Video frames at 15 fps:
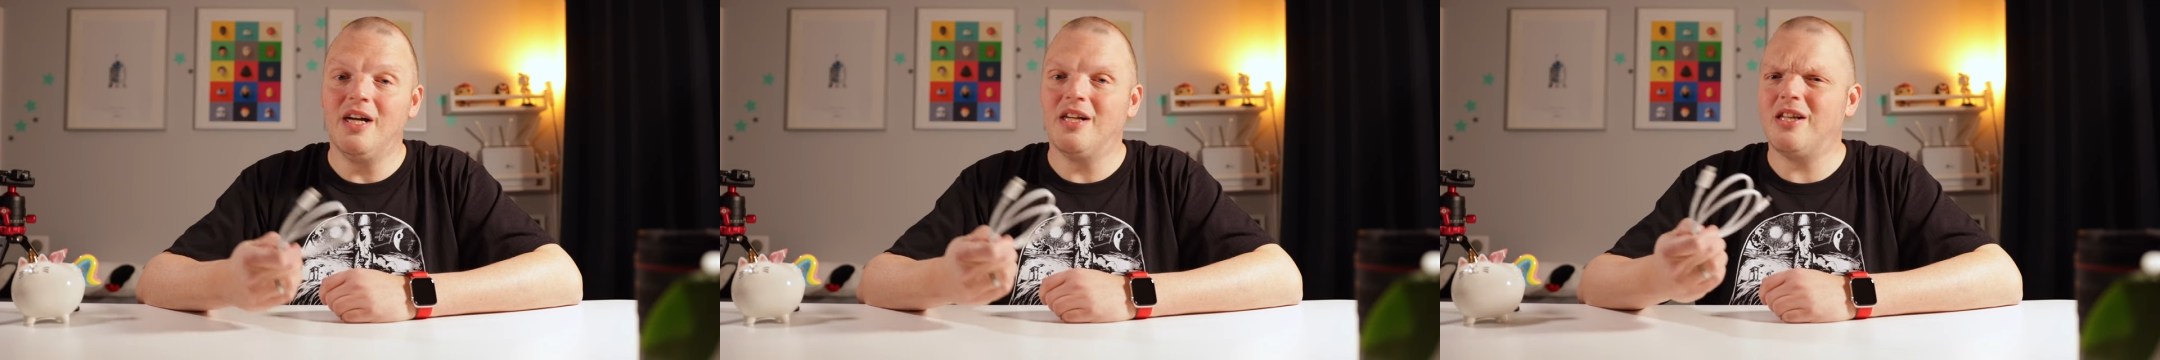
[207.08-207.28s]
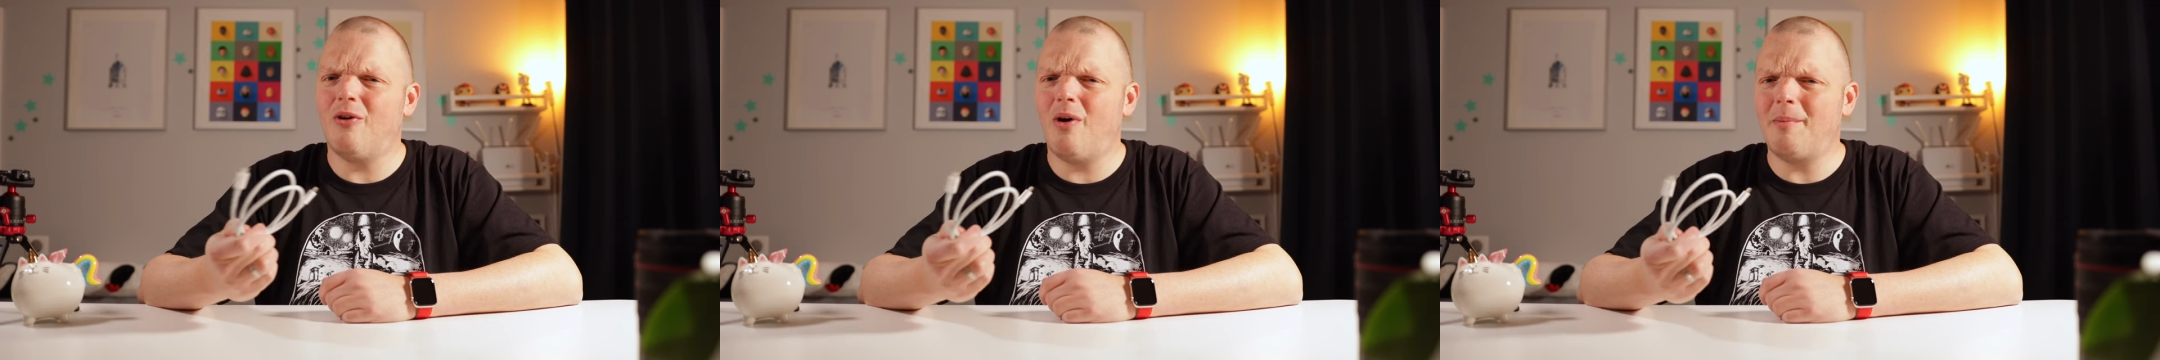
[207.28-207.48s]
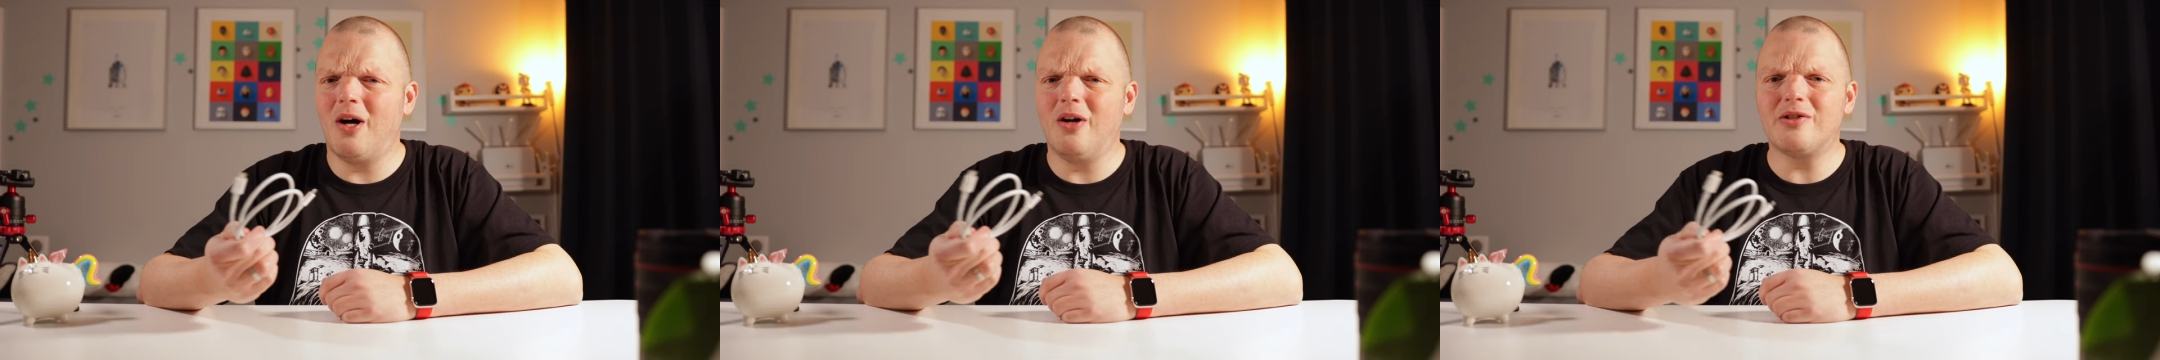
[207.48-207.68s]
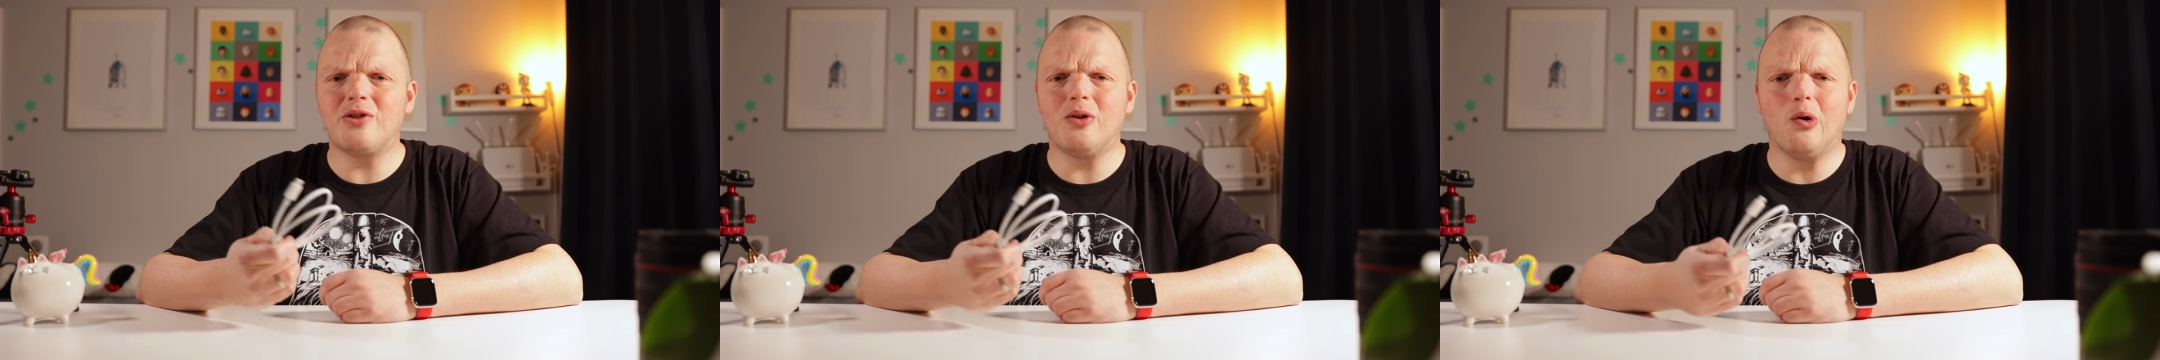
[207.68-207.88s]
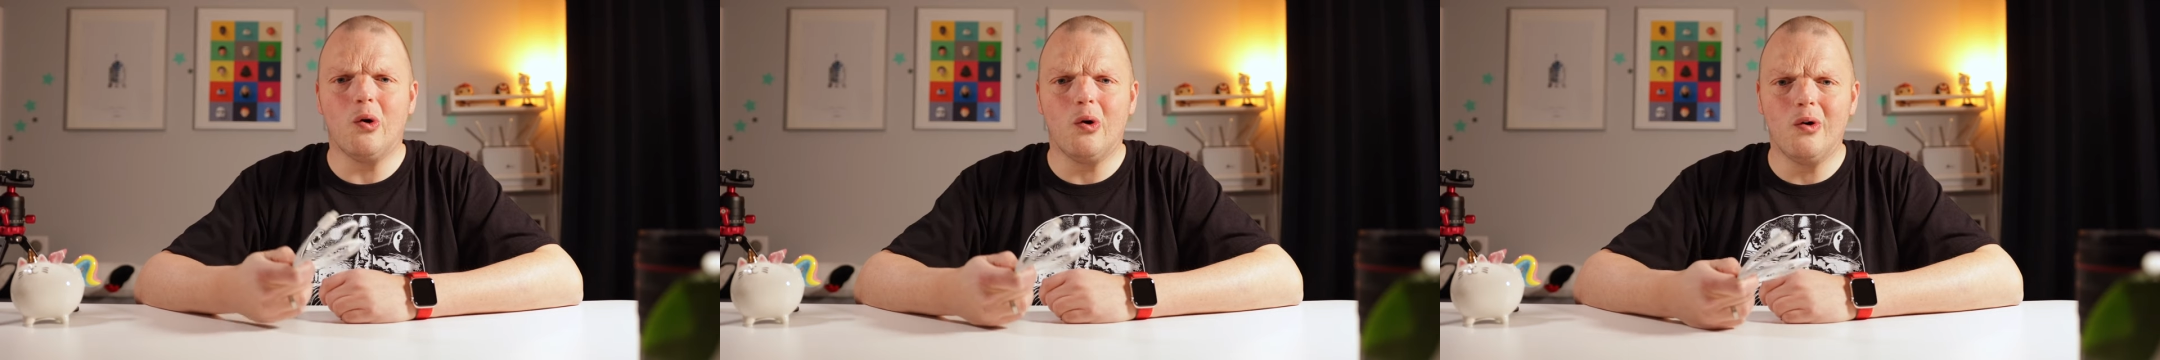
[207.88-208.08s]
Now I'm
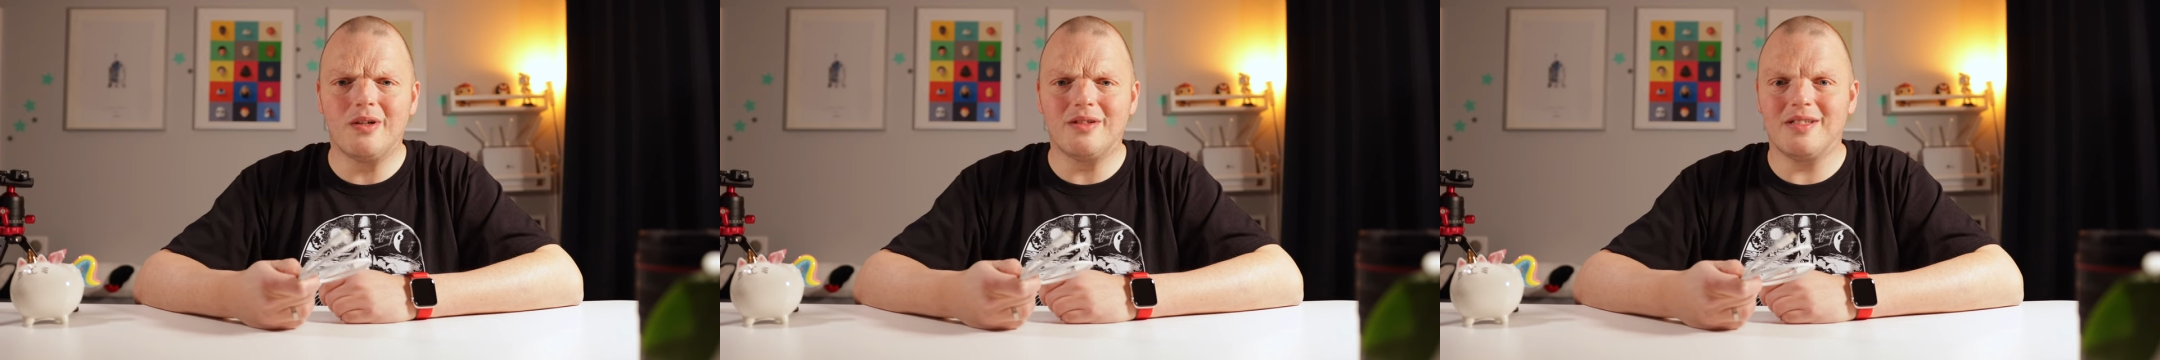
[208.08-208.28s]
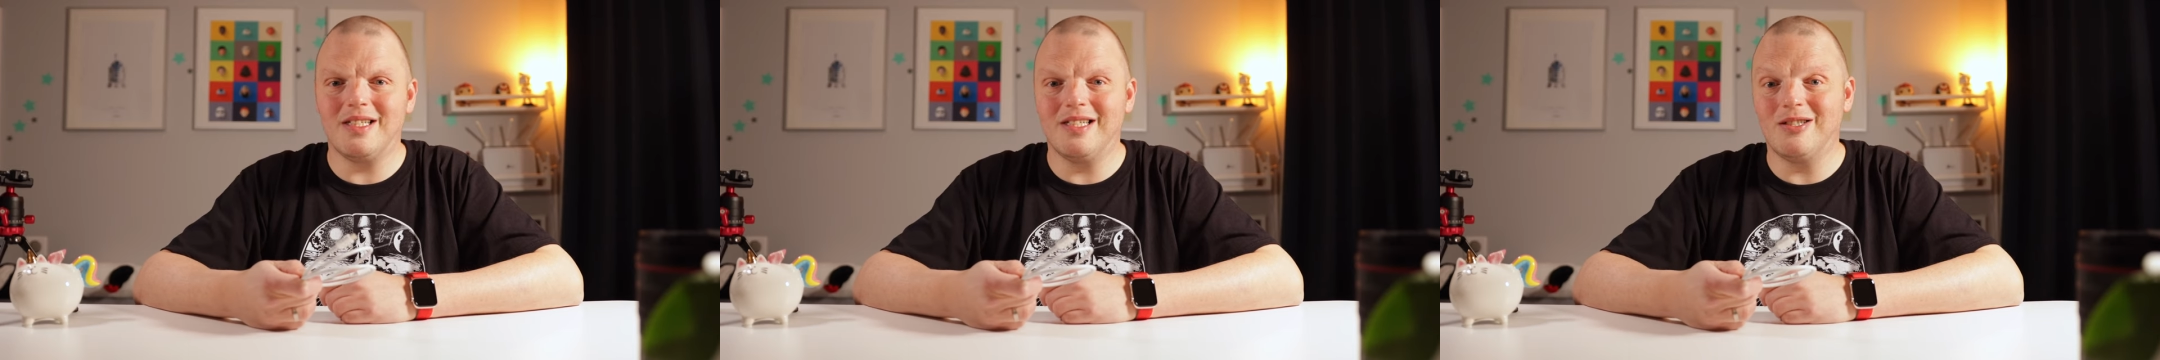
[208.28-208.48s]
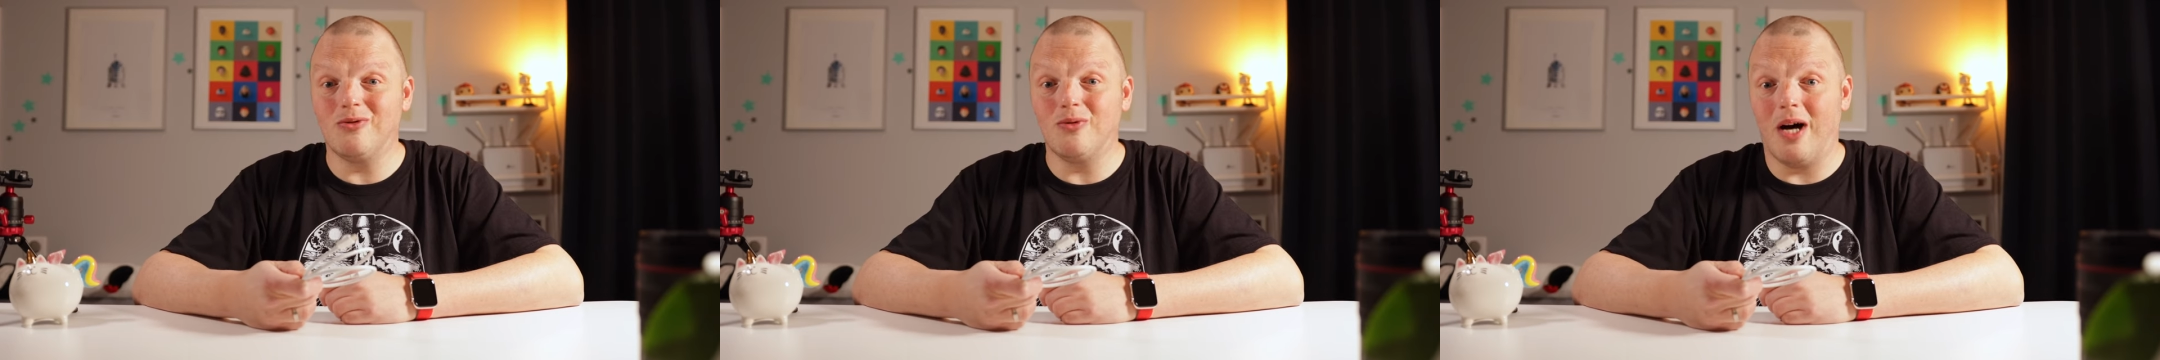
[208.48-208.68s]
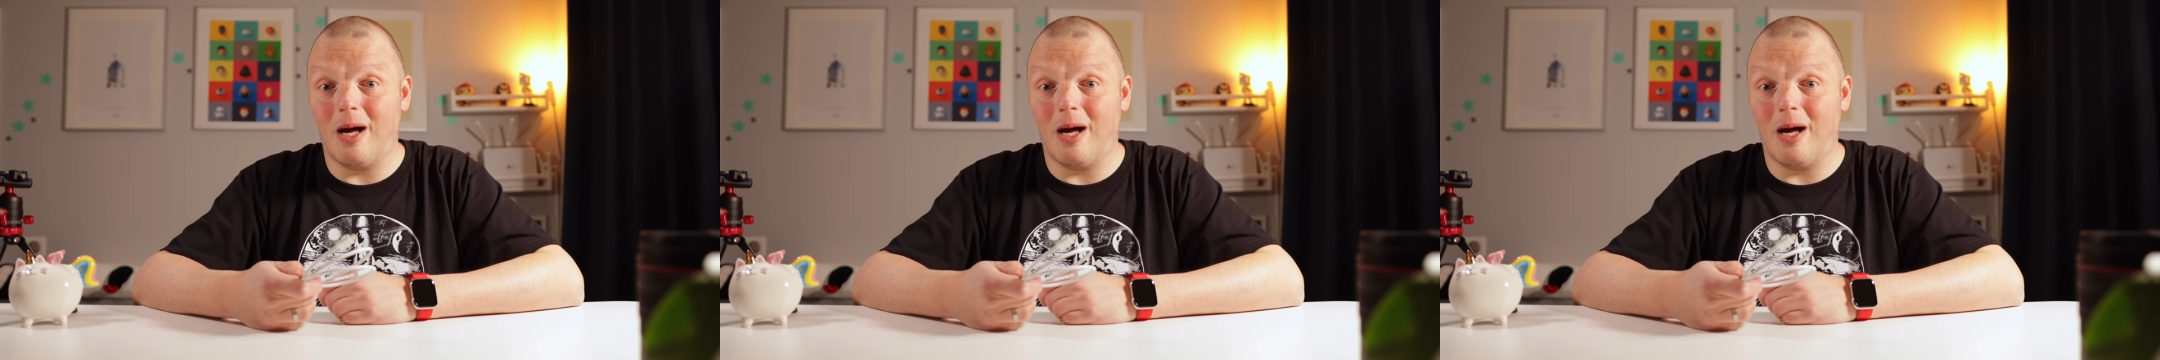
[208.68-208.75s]
also hooked into